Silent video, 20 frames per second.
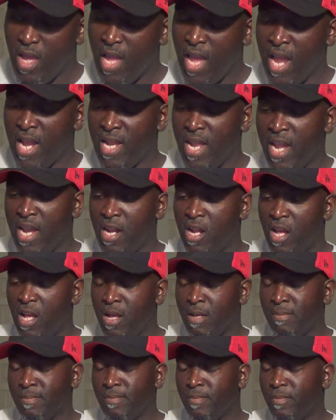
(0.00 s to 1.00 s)
And
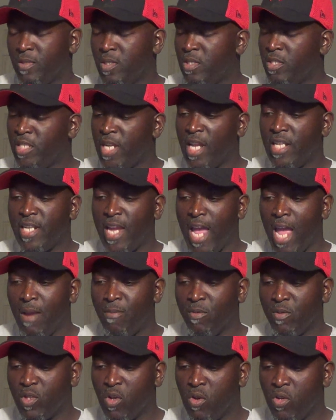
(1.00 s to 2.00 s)
then J.J.
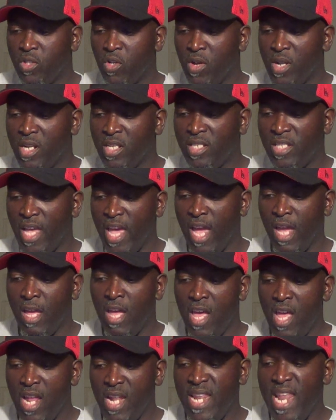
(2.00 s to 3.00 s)
Abrams goes on to say,
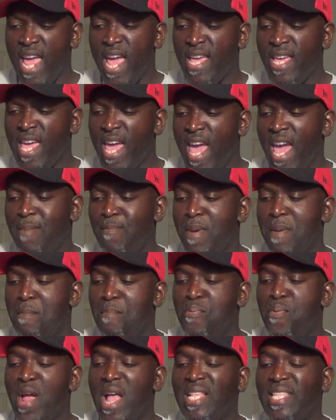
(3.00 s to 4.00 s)
Nick kept
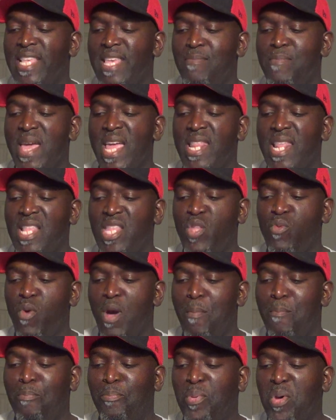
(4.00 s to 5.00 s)
impressing me to do
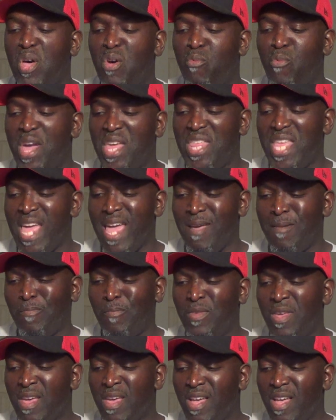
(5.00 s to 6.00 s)
a book with him.
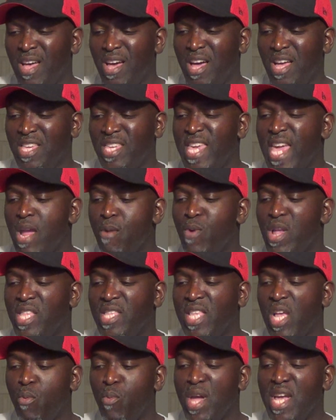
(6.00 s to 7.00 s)
A year or
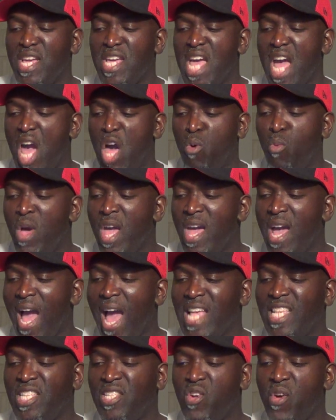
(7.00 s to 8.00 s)
so ago,
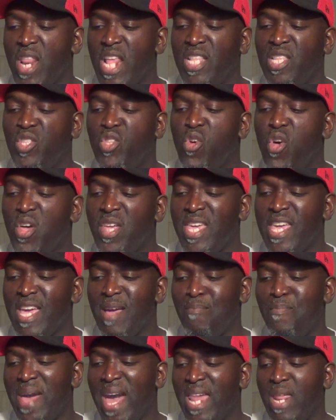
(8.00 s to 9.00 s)
I started talking
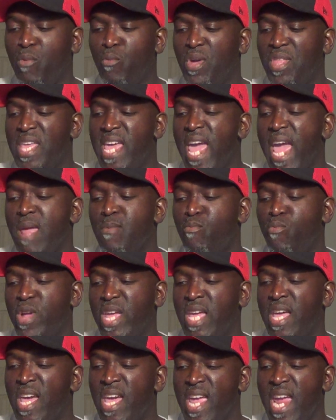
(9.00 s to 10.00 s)
about it with
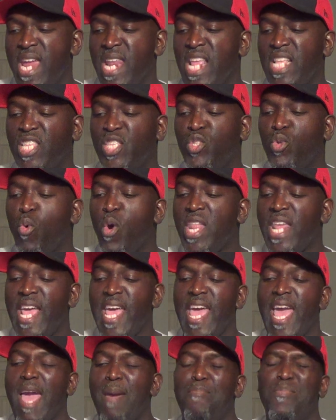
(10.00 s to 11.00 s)
Henry, and it sort of
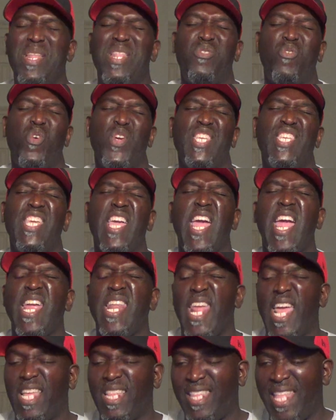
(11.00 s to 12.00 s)
happened
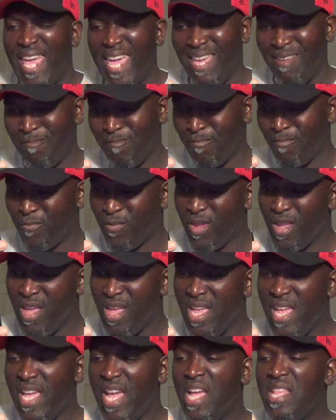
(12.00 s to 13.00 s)
organically.
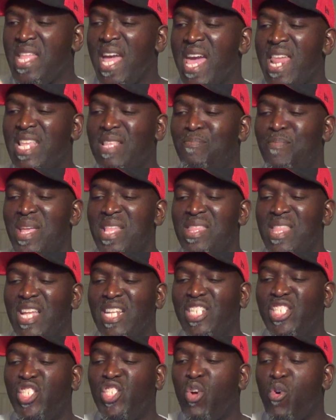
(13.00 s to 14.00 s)
And that has been
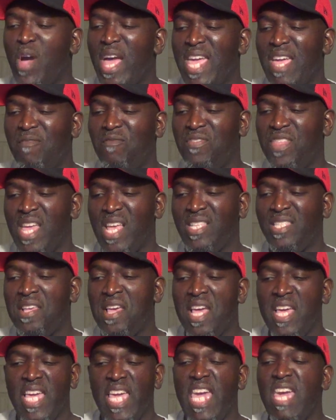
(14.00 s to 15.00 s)
the joy of this.
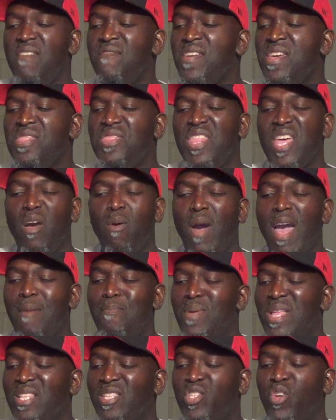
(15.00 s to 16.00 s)
Even though
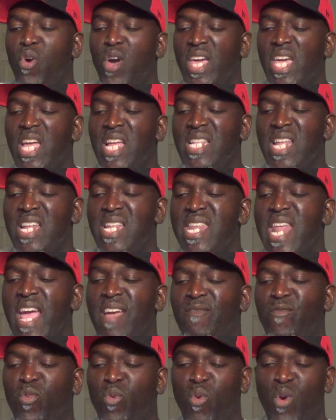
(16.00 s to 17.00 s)
I've been talking to
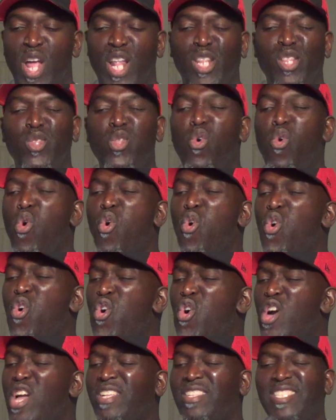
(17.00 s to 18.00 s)
Nick for a
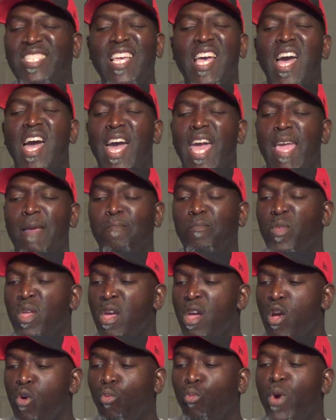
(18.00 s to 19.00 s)
long time,
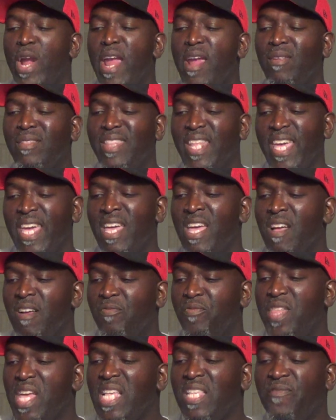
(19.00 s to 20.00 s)
weirdly,
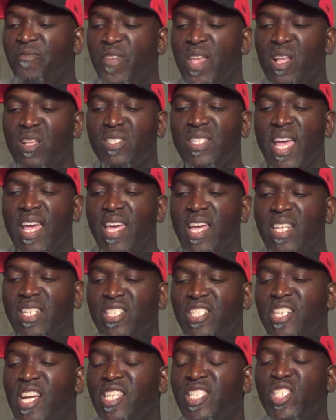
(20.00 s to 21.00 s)
this feels like
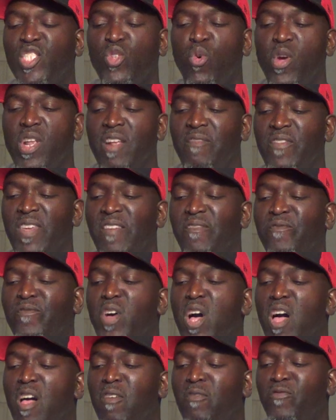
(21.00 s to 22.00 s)
it just sort of
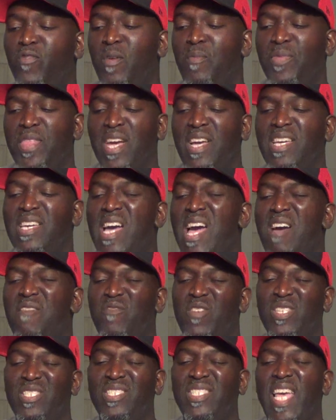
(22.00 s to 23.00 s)
evolved from the
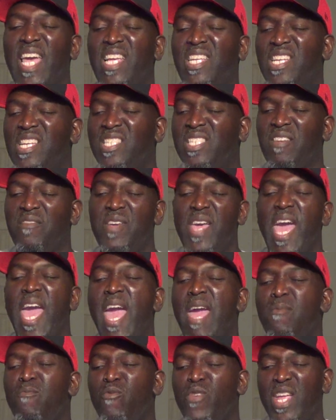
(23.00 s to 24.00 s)
conversations of
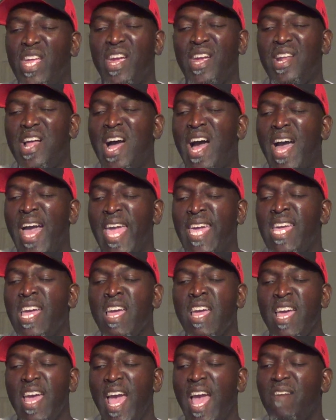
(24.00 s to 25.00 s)
Henry and I
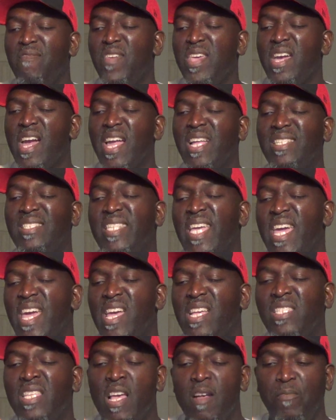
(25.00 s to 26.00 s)
having
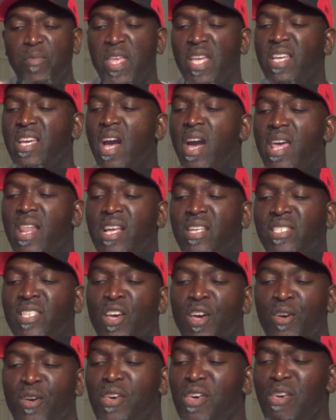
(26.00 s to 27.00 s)
ideas that got us
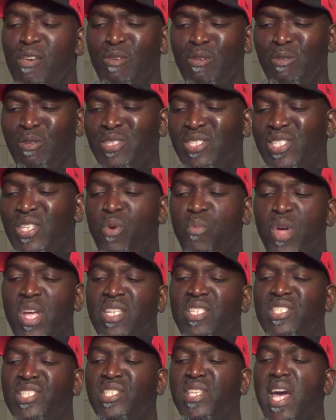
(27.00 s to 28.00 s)
so
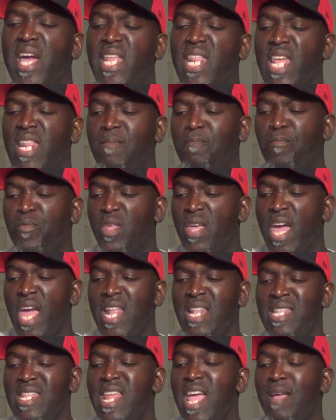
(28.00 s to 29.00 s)
excited,
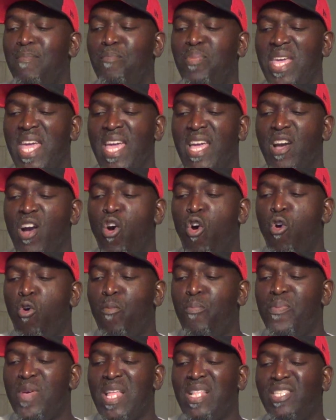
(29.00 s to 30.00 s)
and Nick being
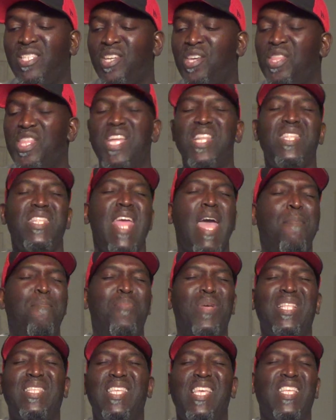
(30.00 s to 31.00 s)
open to the
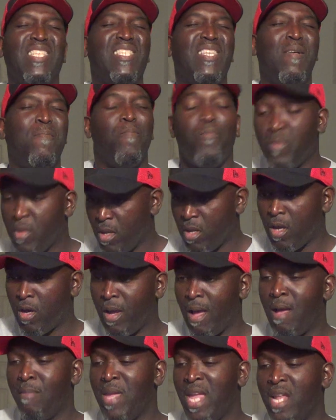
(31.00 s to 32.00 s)
nepotism,
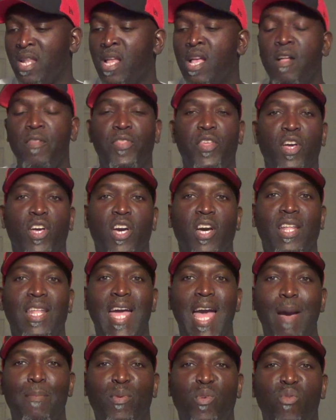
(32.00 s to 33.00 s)
the
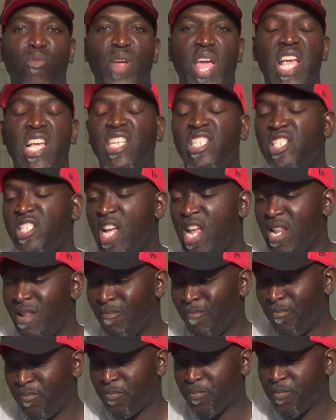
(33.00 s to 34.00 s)
collaboration.